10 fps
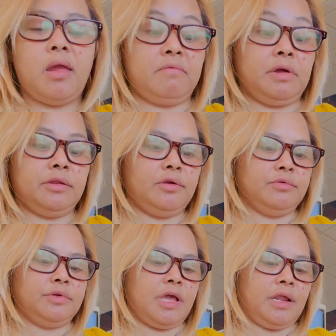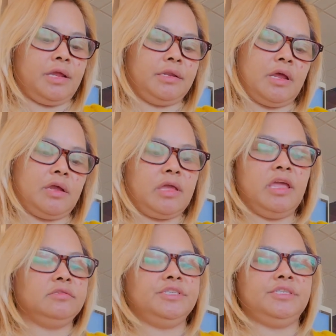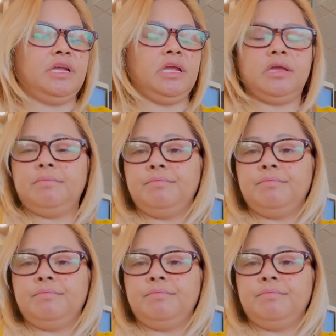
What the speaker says: if I don't get it, I can't see.